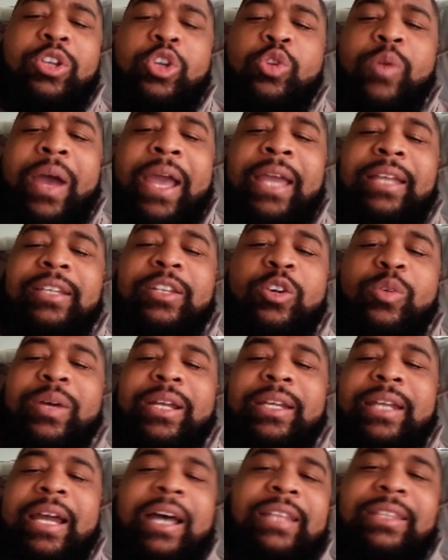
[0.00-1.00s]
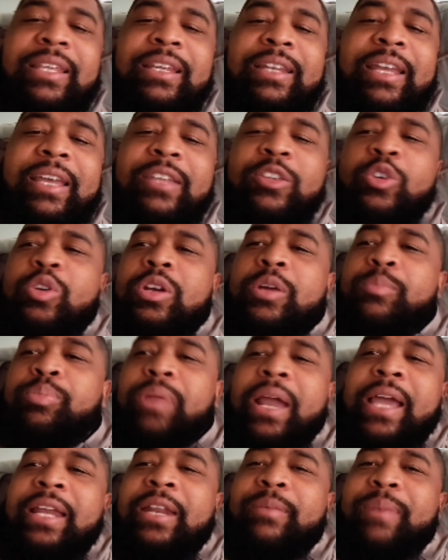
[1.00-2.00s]
You ain't doing nothing, and you
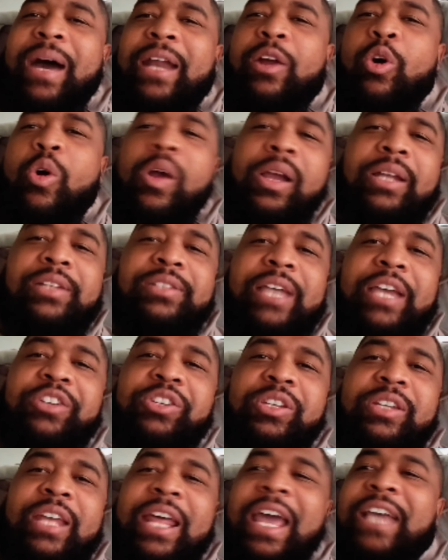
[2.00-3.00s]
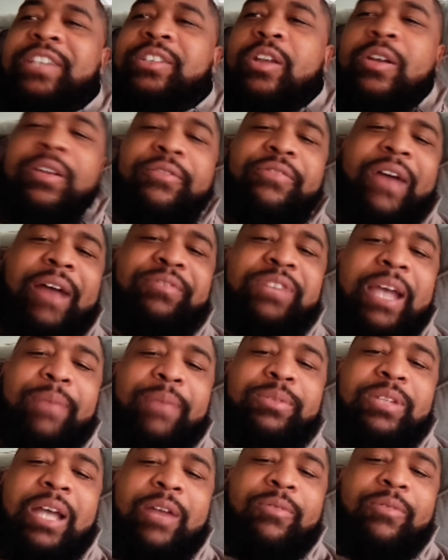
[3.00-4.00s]
complaining about an organization that has 35
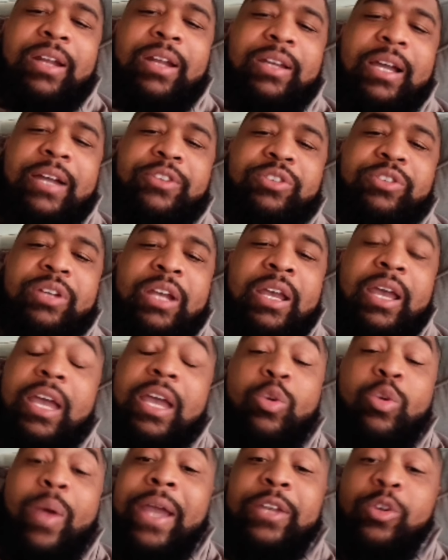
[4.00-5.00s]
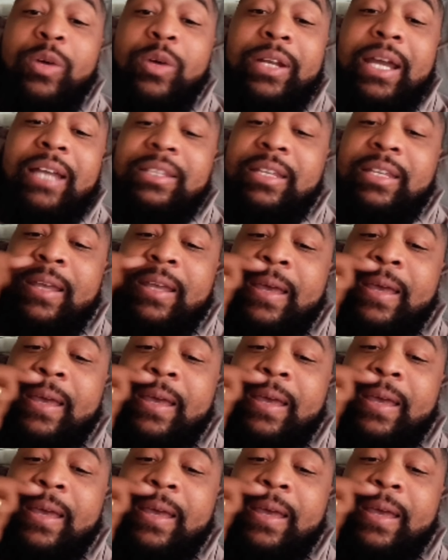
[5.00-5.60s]
chapters all around the country, and you ain't doing nothing.